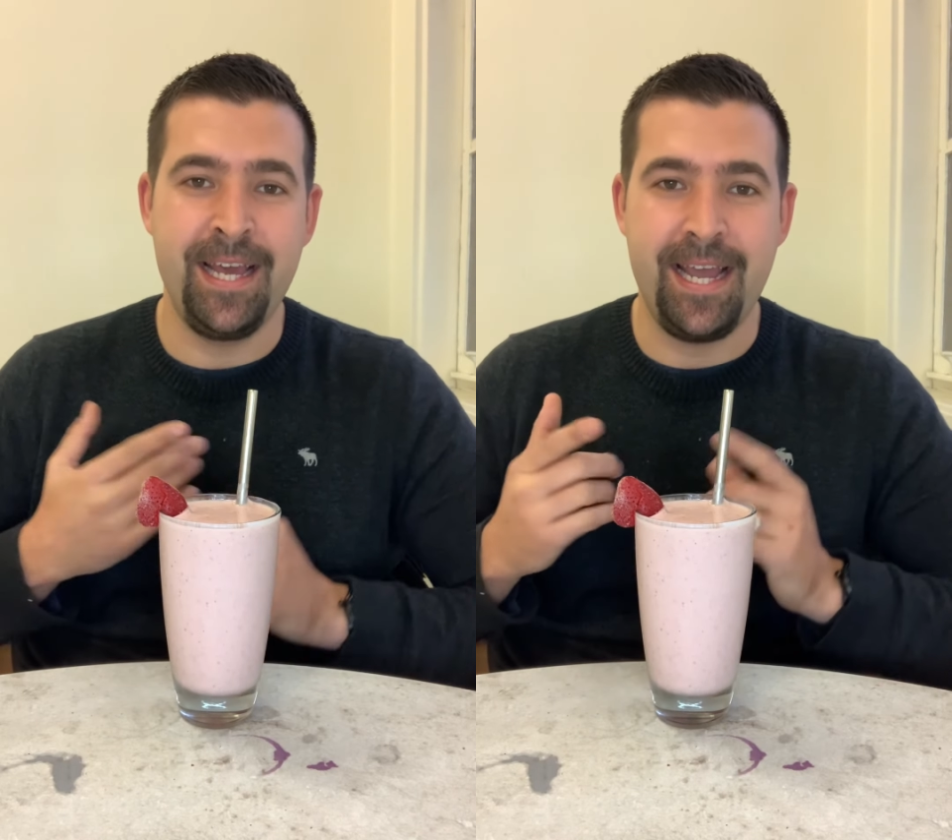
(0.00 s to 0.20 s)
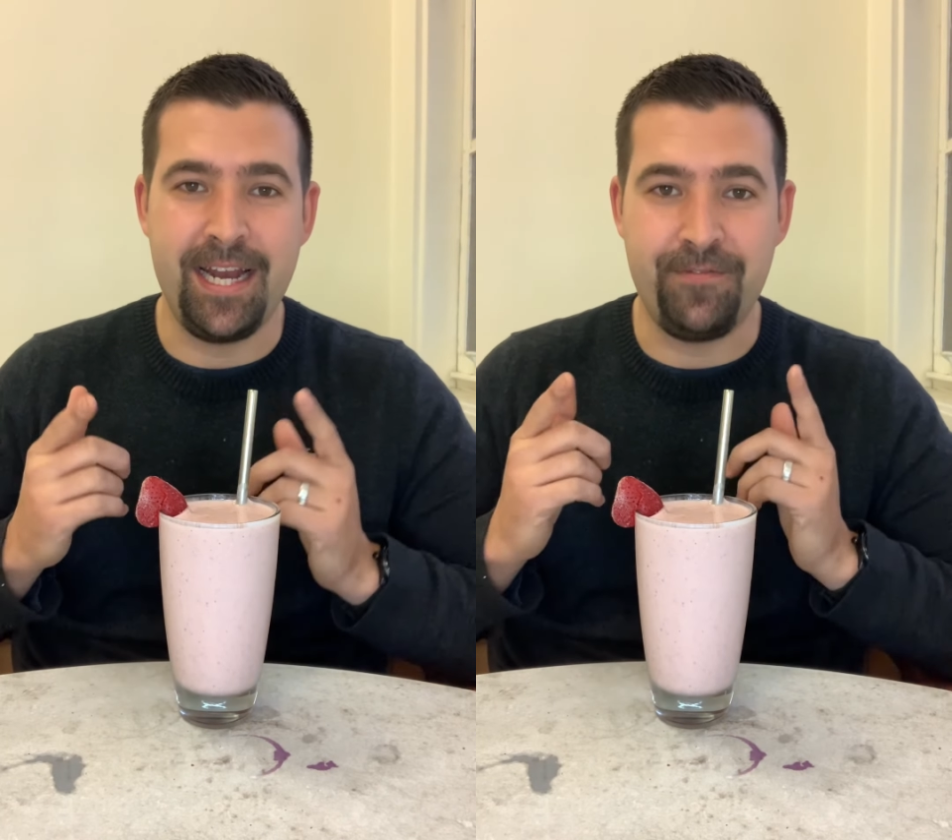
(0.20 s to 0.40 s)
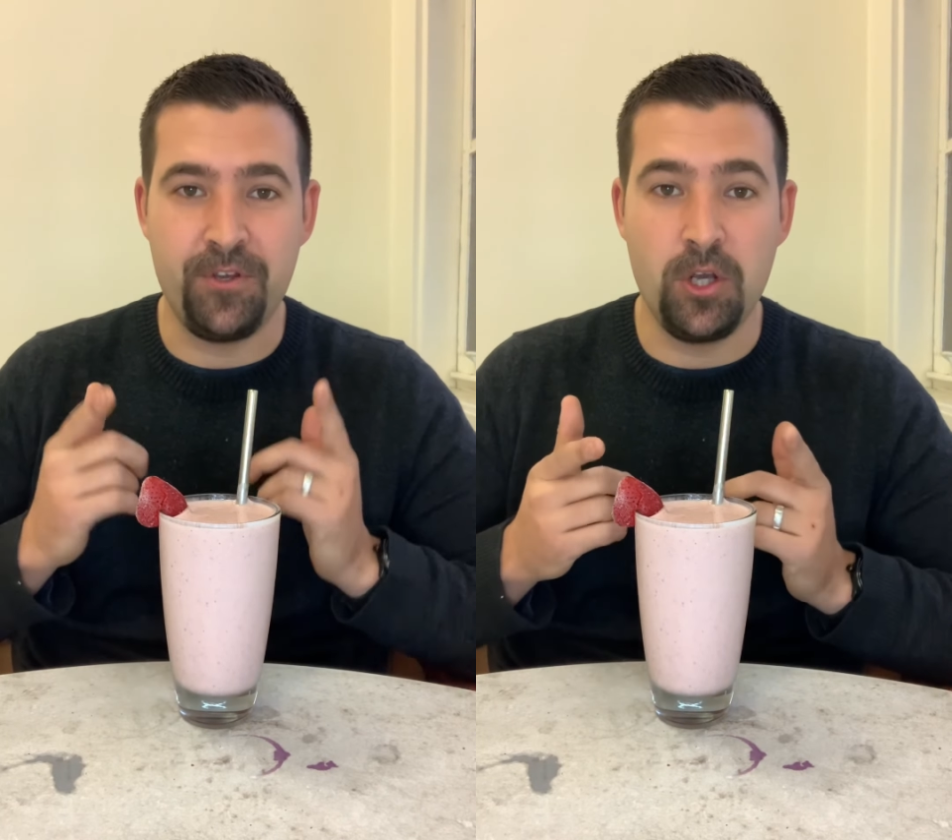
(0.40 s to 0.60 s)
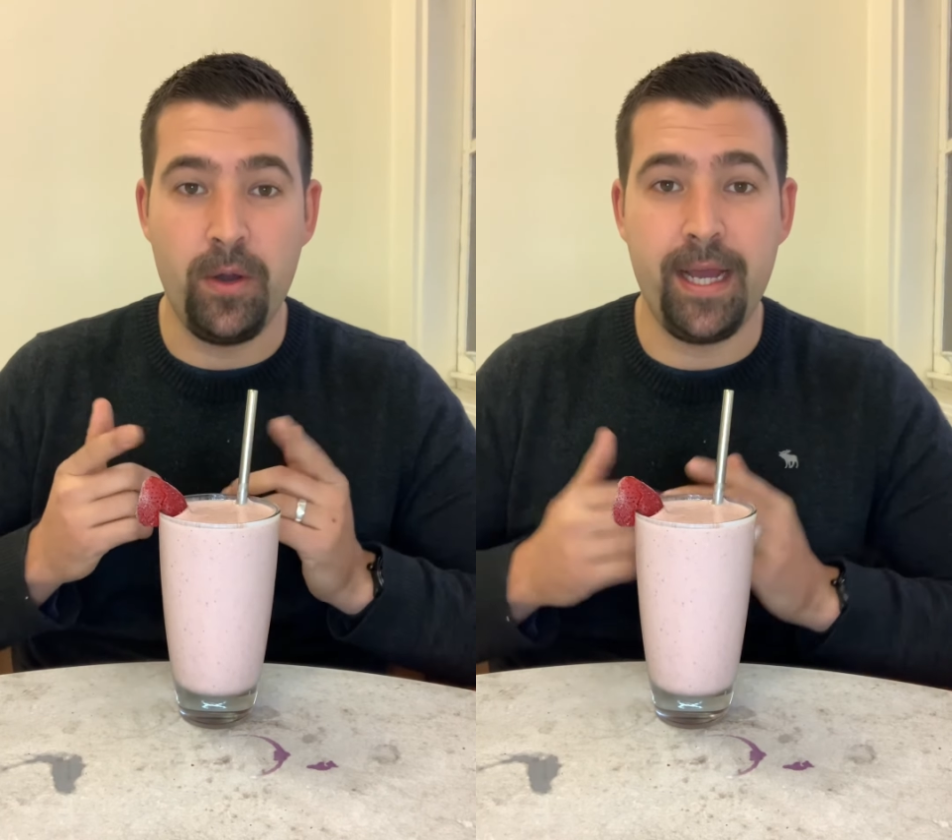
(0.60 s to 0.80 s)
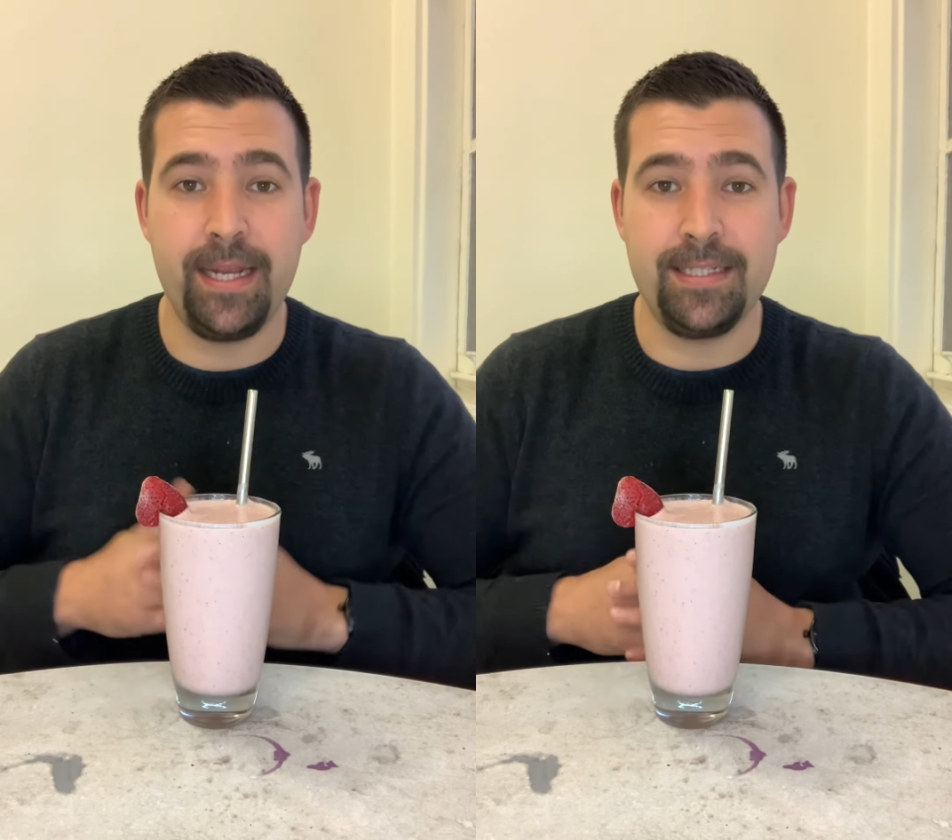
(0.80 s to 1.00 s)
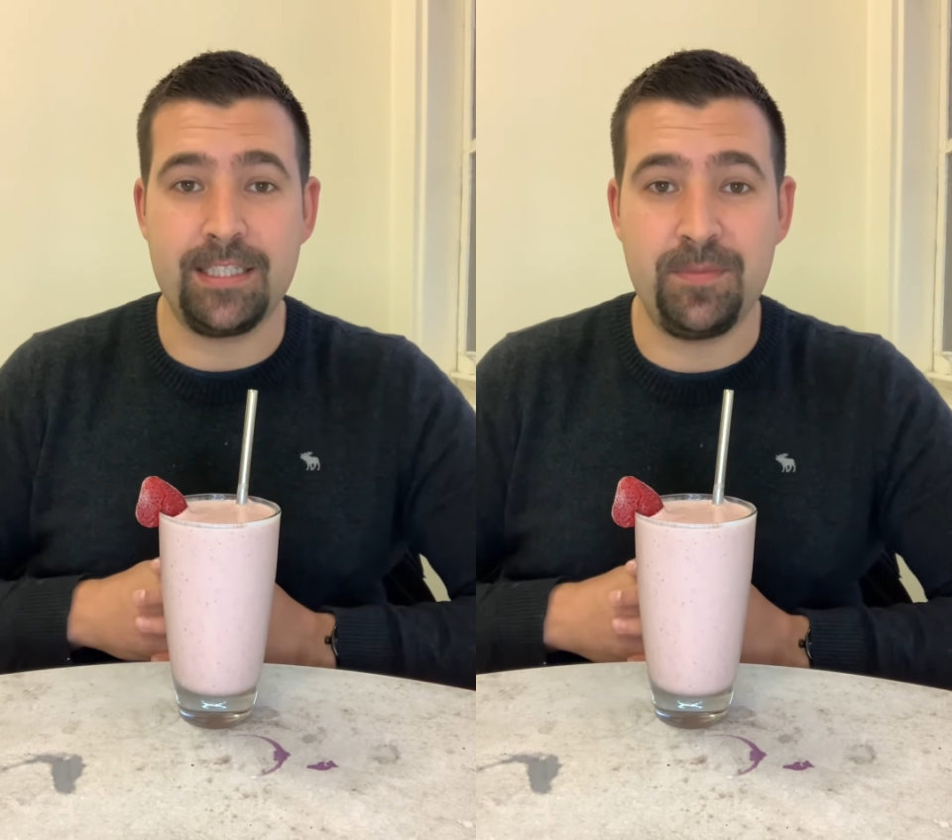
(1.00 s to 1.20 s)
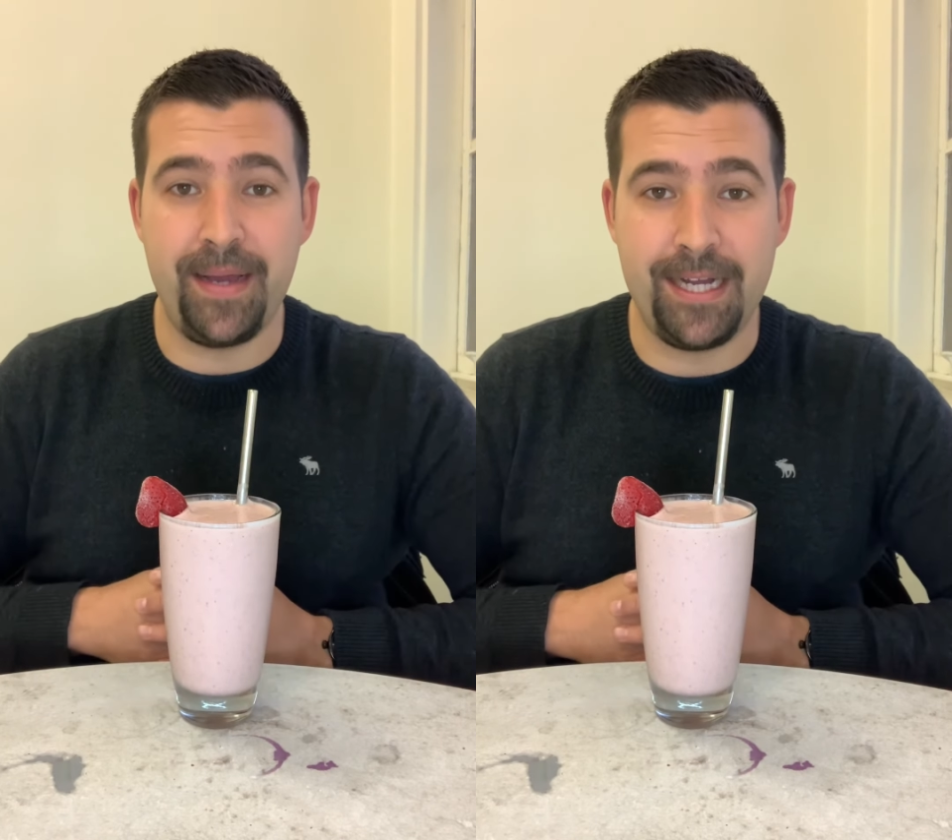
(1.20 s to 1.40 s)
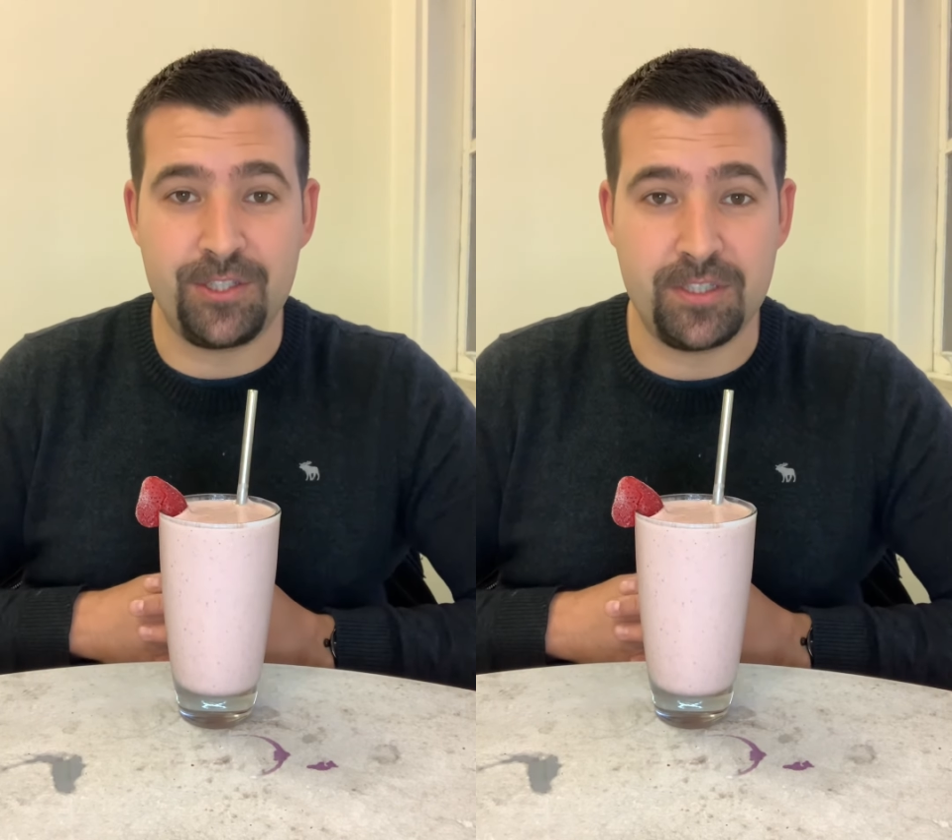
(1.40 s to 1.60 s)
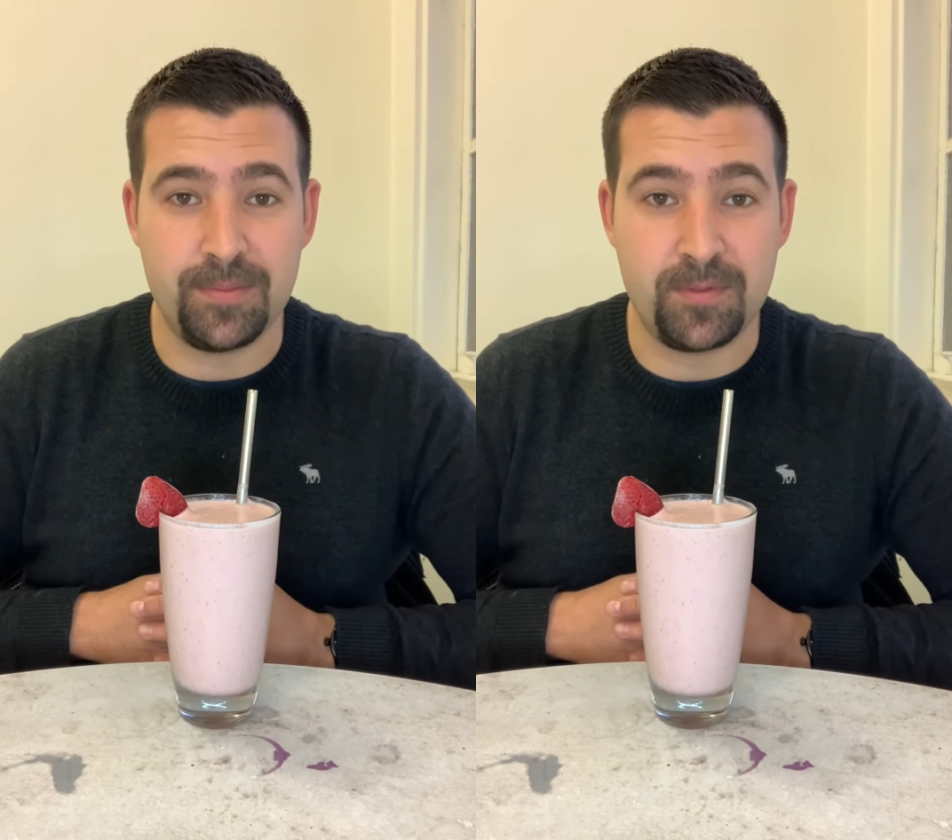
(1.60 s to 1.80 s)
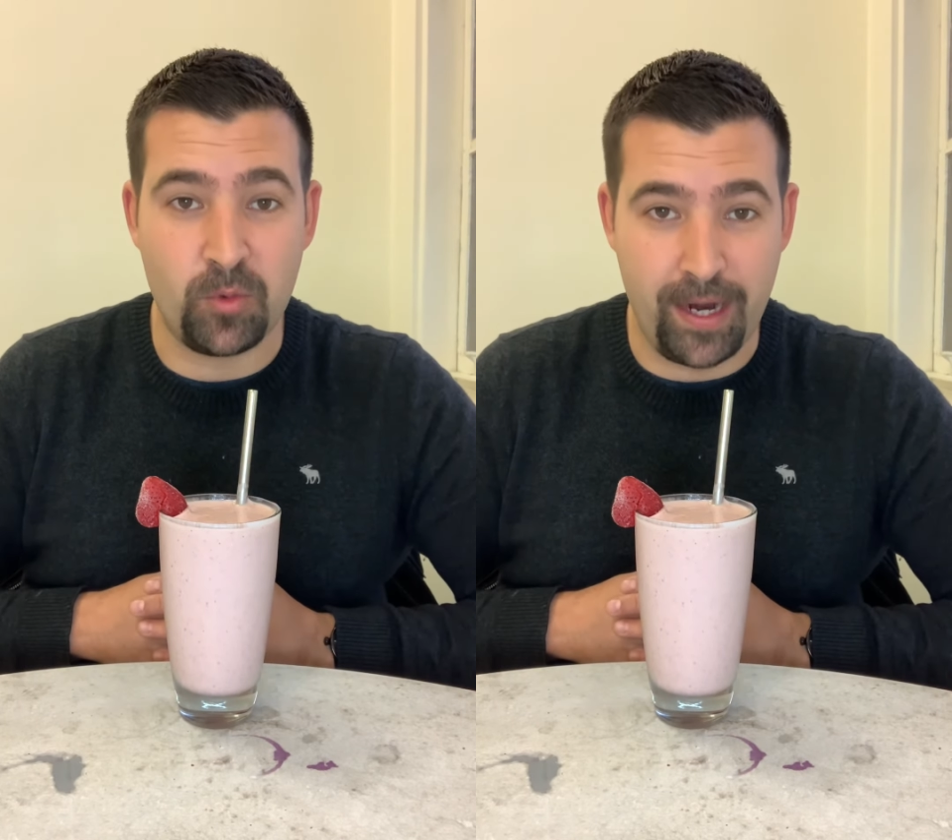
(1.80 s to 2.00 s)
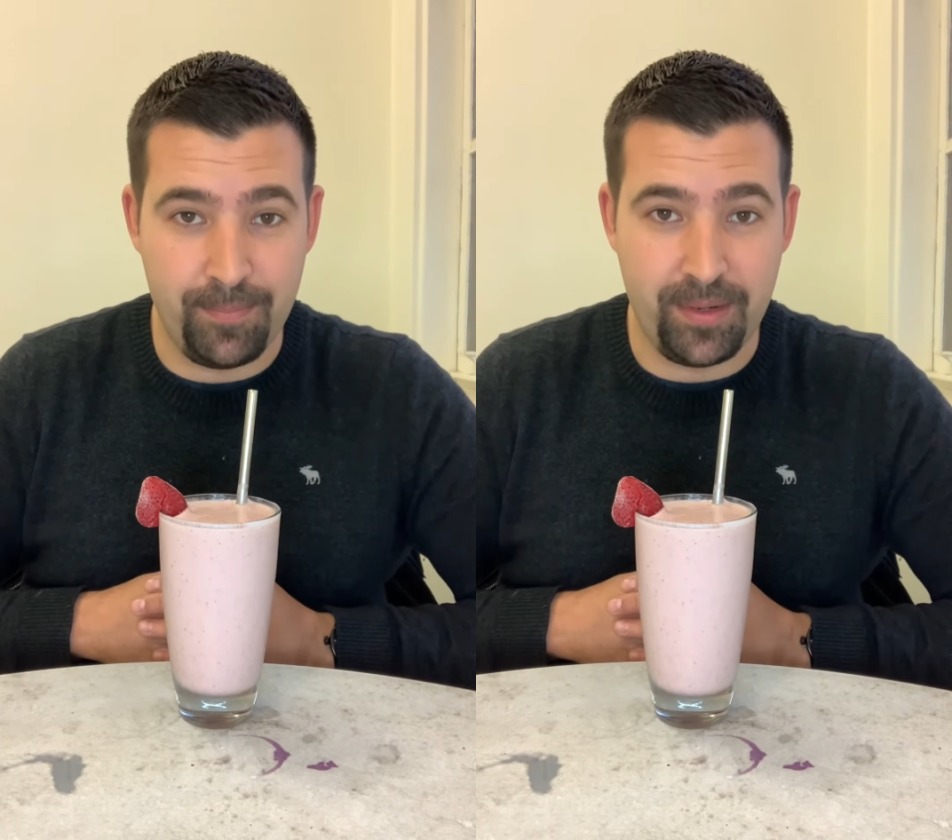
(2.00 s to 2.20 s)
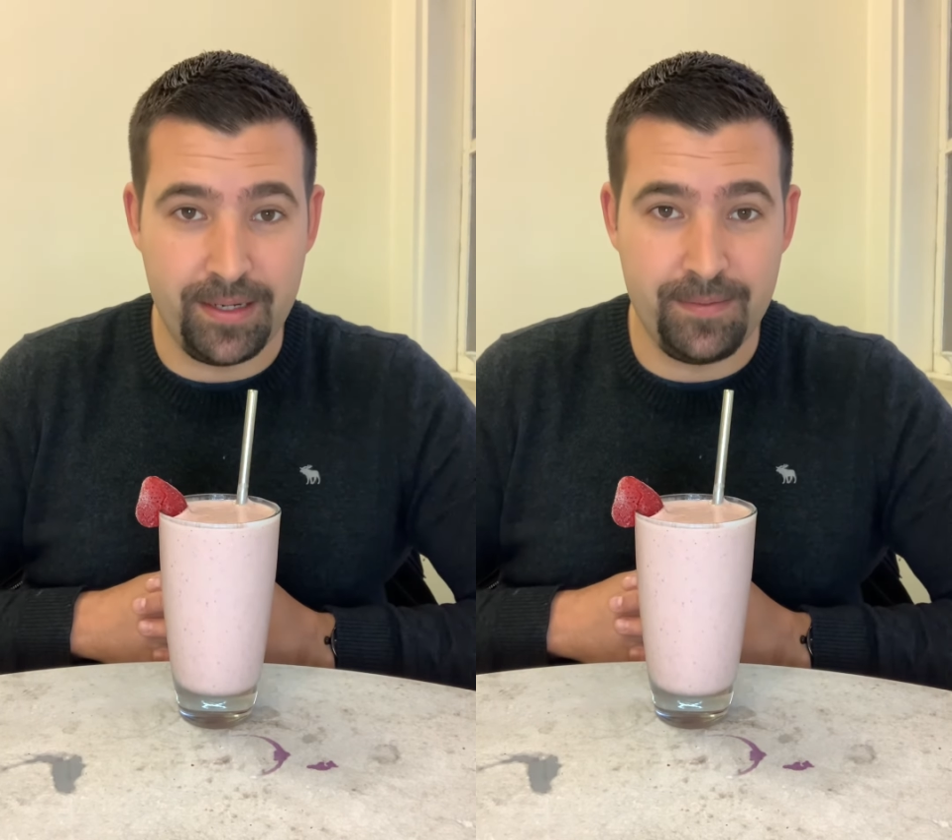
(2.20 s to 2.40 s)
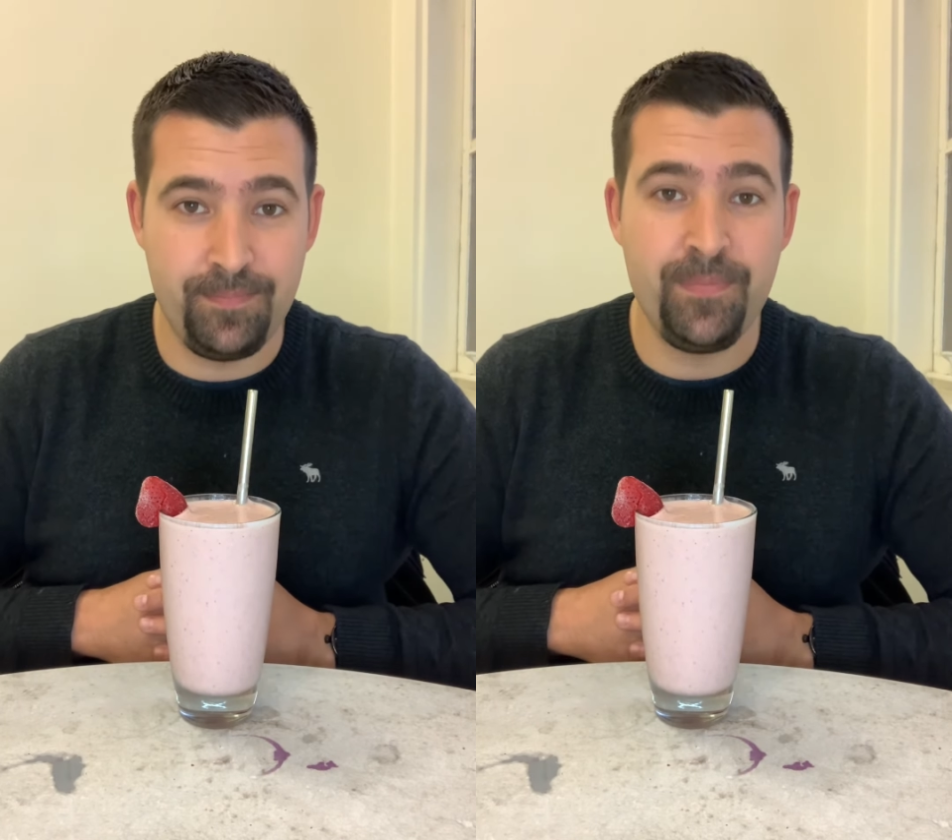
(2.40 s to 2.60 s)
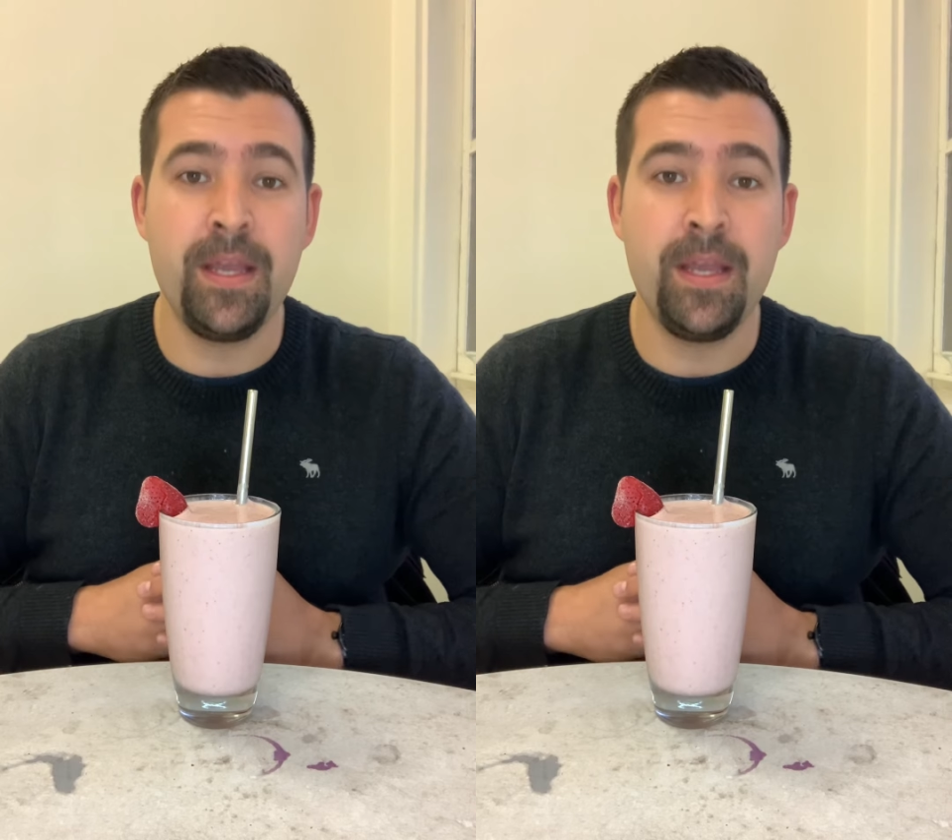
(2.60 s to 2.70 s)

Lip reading: And if you can go ahead and smash the subscribe button,